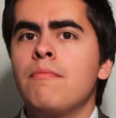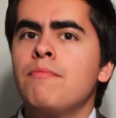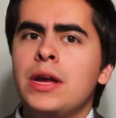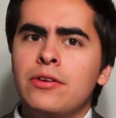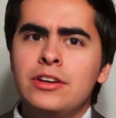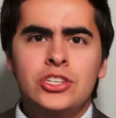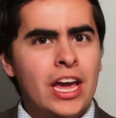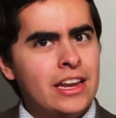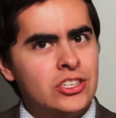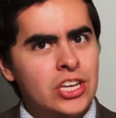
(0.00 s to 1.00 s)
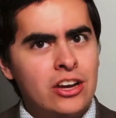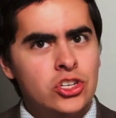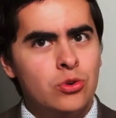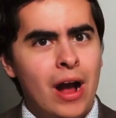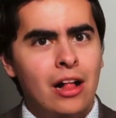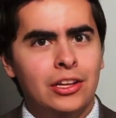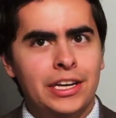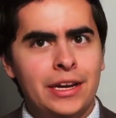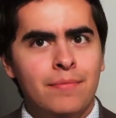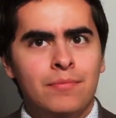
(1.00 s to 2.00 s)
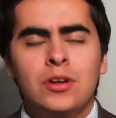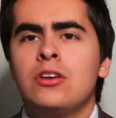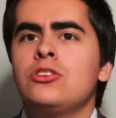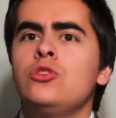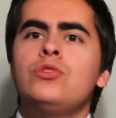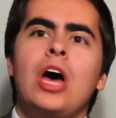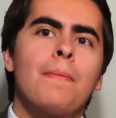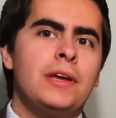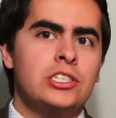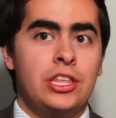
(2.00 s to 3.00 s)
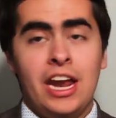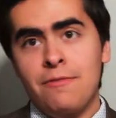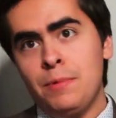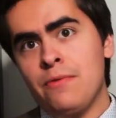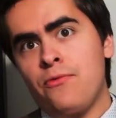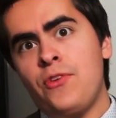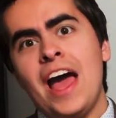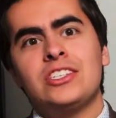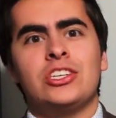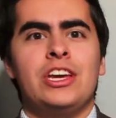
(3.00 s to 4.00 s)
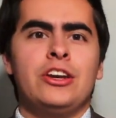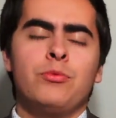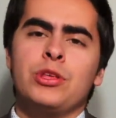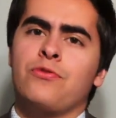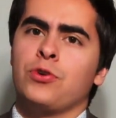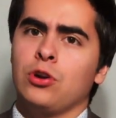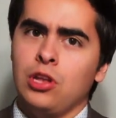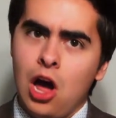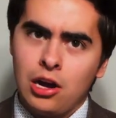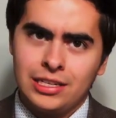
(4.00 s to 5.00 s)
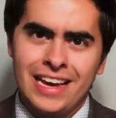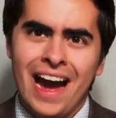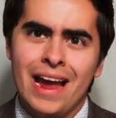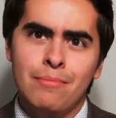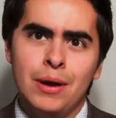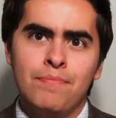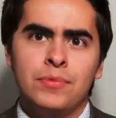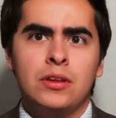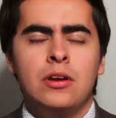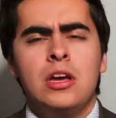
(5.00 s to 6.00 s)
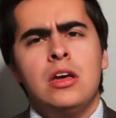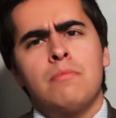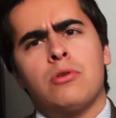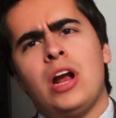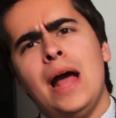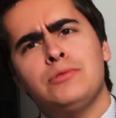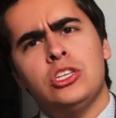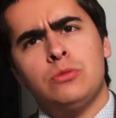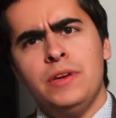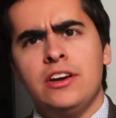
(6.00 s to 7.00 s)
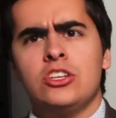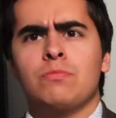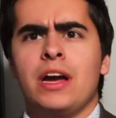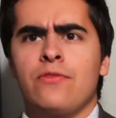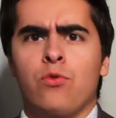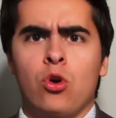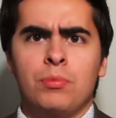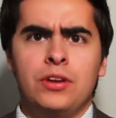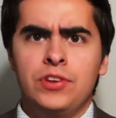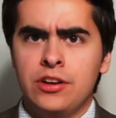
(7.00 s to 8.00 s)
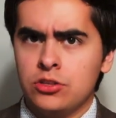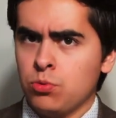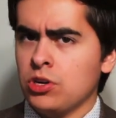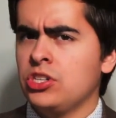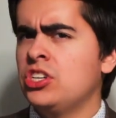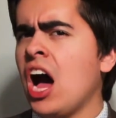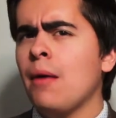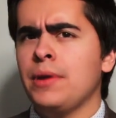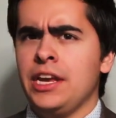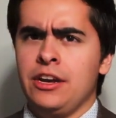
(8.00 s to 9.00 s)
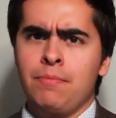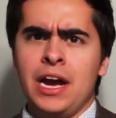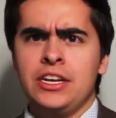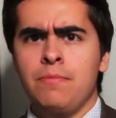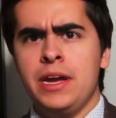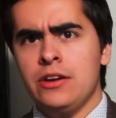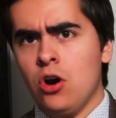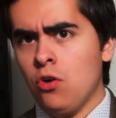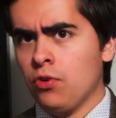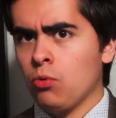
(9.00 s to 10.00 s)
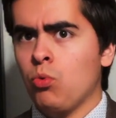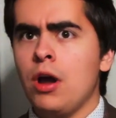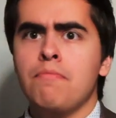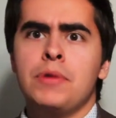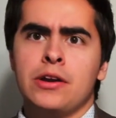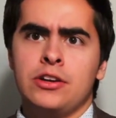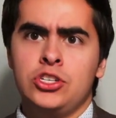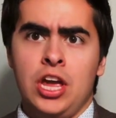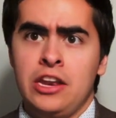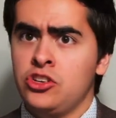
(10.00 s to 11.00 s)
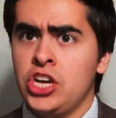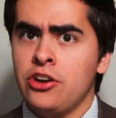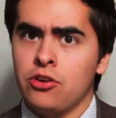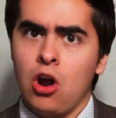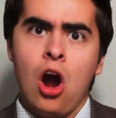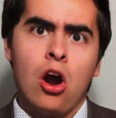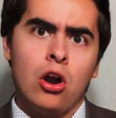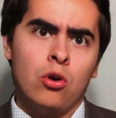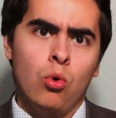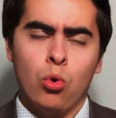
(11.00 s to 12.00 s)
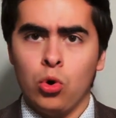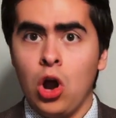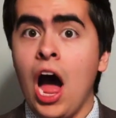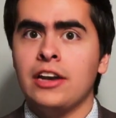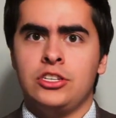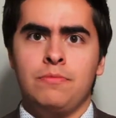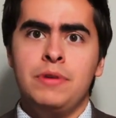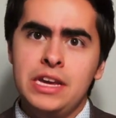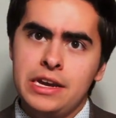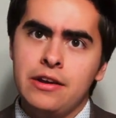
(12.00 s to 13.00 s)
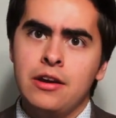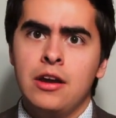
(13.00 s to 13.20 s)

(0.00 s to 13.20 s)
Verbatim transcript: Marriage and sexuality, two topics that I've been fascinated with for a long time. Perhaps it's because my formative years were dominated by debate over what marriage and gender are or ought to be.